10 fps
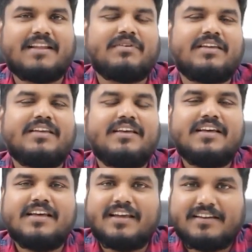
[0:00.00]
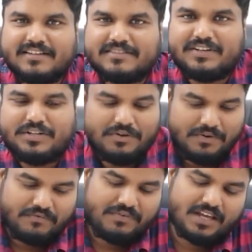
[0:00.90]
Academy. In this video,
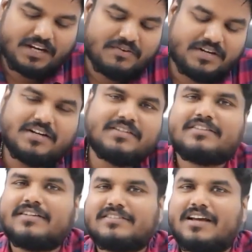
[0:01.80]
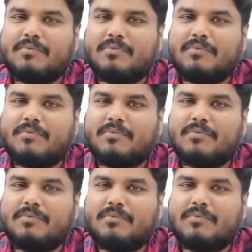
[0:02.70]
we are going to discuss